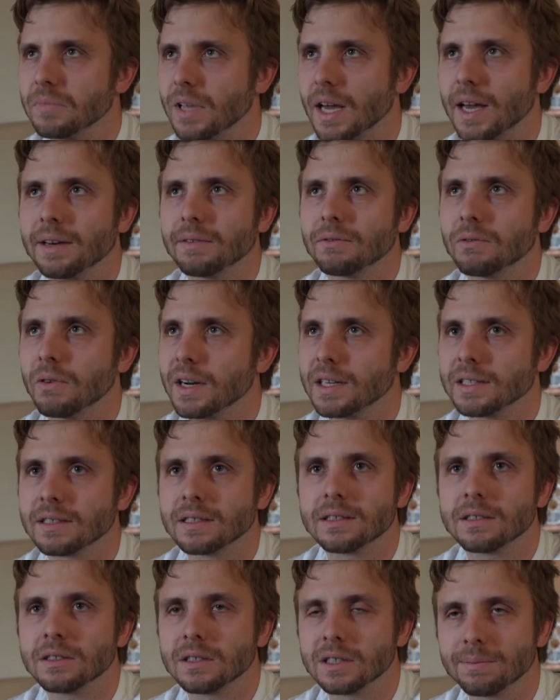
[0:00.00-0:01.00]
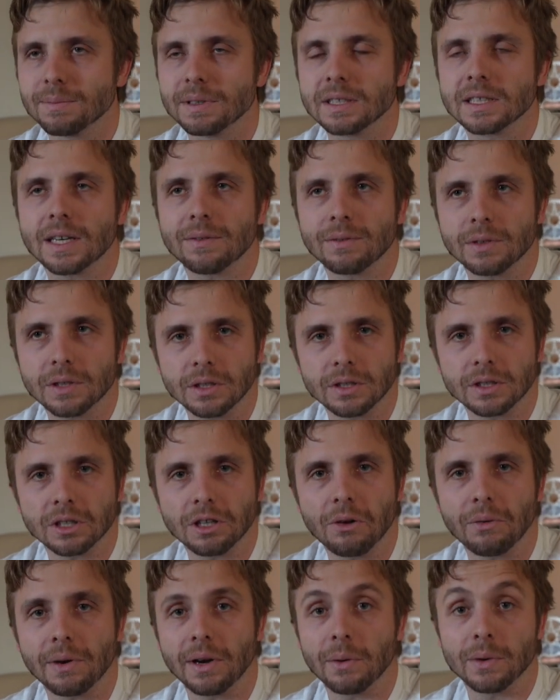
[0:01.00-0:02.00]
on Craigslist or something several years
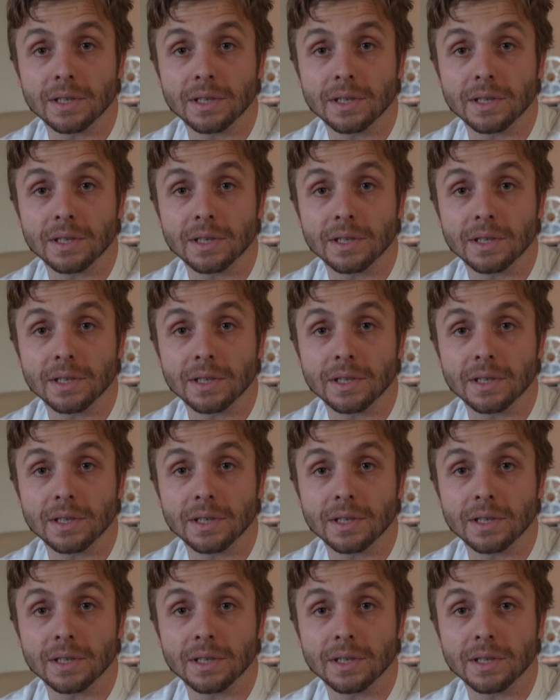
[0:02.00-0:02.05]
ago when I